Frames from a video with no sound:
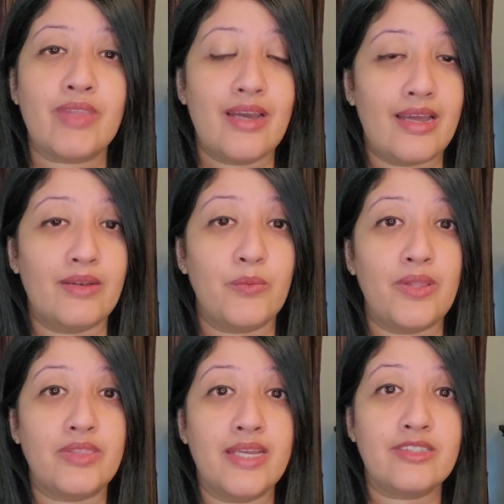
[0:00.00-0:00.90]
and
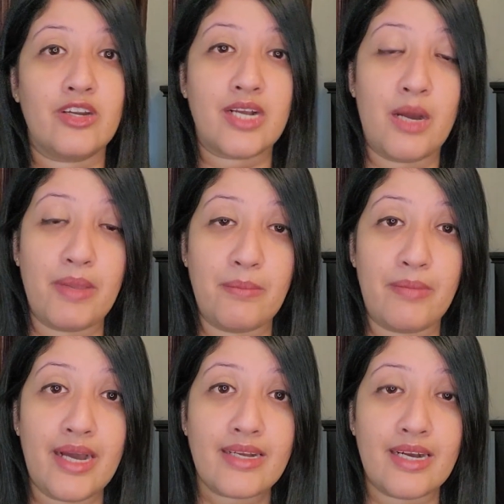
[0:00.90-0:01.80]
when things are coming
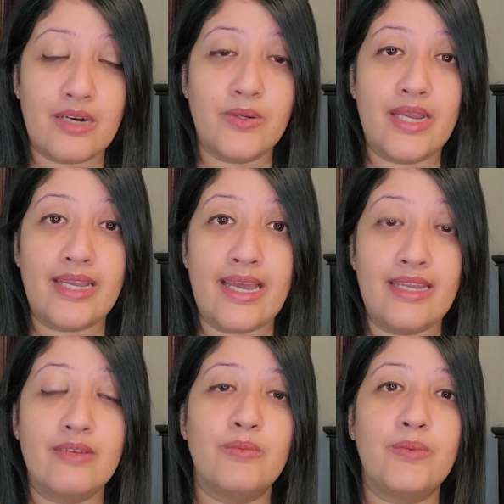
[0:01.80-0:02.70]
back out
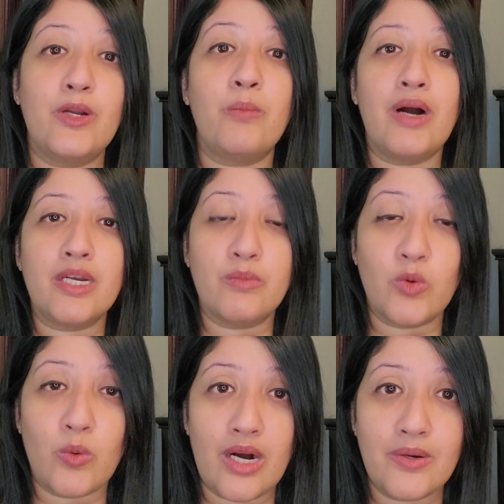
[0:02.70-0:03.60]
again, we don't want to
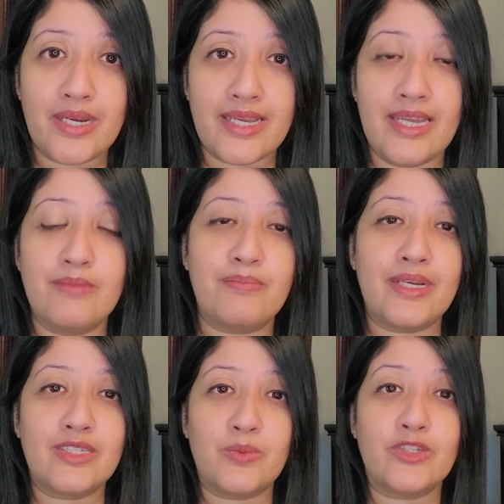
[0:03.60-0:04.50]
move out again,
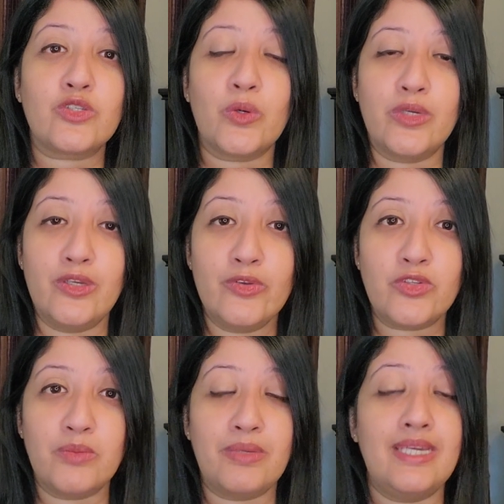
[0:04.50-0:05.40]
because we're so used
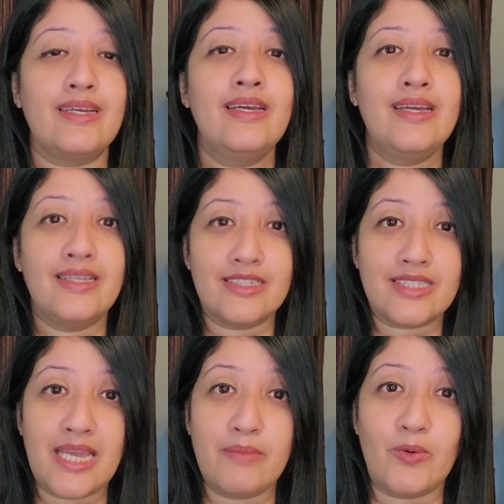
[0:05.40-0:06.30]
to being in the
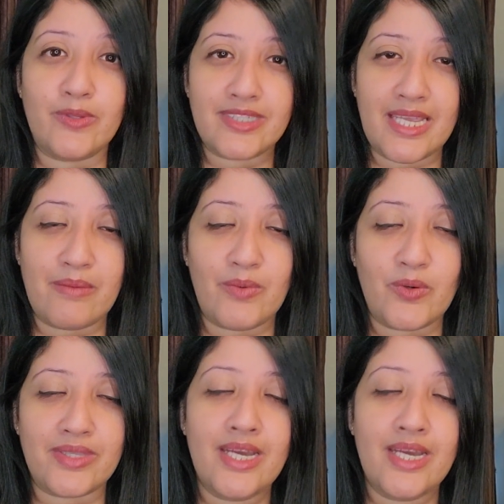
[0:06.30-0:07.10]
same old.